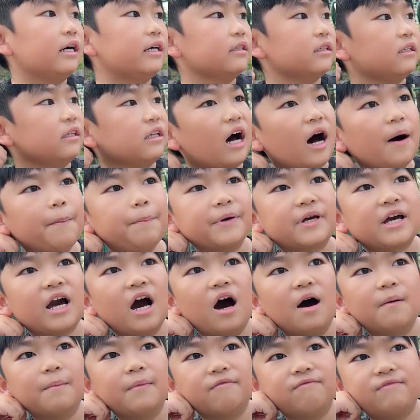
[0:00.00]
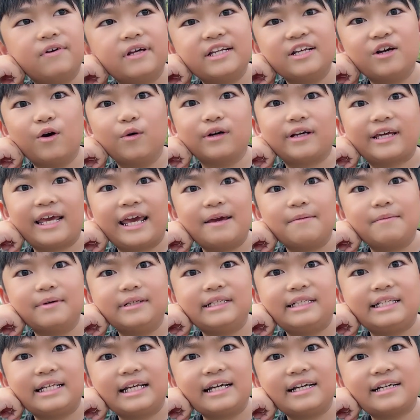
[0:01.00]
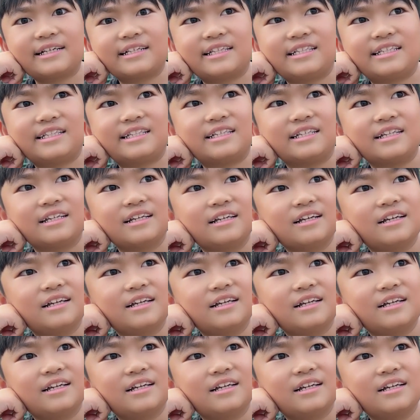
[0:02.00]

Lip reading: Not become a video game addict.